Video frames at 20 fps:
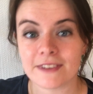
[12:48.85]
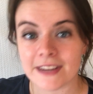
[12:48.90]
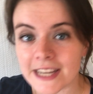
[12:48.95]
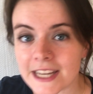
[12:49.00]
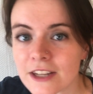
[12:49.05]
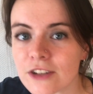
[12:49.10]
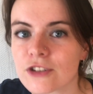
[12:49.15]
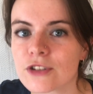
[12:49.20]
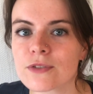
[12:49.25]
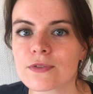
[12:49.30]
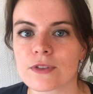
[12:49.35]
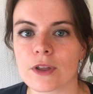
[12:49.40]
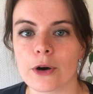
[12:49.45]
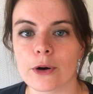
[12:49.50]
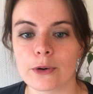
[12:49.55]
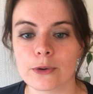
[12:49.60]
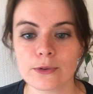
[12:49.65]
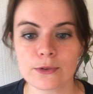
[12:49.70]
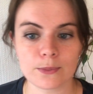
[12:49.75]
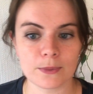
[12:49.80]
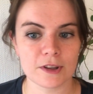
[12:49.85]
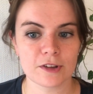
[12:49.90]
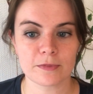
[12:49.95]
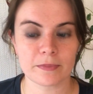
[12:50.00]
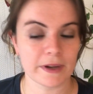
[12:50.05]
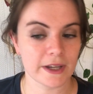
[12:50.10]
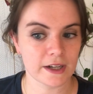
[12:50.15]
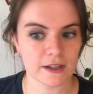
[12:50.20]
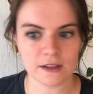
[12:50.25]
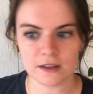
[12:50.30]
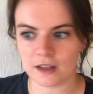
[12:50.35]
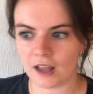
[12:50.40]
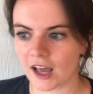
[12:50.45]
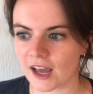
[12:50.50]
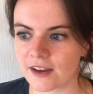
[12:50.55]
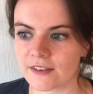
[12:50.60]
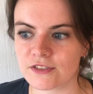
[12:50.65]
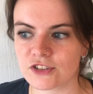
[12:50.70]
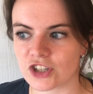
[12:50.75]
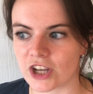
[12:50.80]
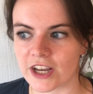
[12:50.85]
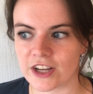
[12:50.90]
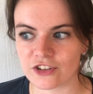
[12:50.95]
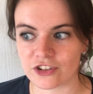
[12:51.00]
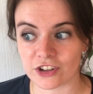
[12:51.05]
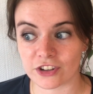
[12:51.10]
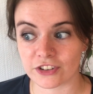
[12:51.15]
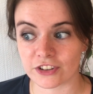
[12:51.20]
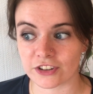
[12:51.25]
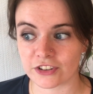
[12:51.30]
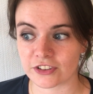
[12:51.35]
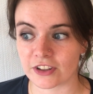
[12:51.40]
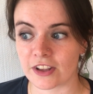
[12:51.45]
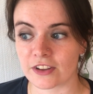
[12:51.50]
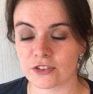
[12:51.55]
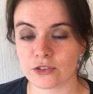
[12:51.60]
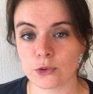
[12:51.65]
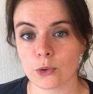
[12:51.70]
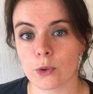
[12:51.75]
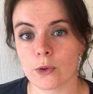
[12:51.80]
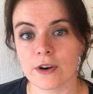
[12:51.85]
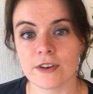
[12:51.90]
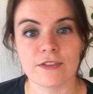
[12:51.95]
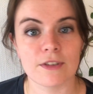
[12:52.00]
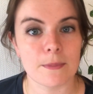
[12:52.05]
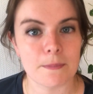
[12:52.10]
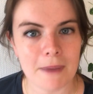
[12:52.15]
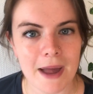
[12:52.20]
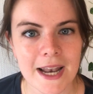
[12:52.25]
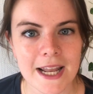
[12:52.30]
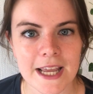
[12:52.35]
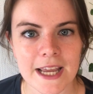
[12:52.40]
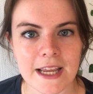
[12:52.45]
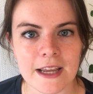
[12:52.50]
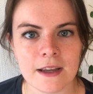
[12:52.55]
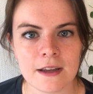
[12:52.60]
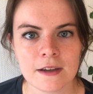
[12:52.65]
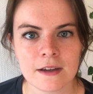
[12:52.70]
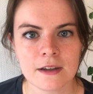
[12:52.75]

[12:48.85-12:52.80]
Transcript: each of those will have been a life-changing success story for many,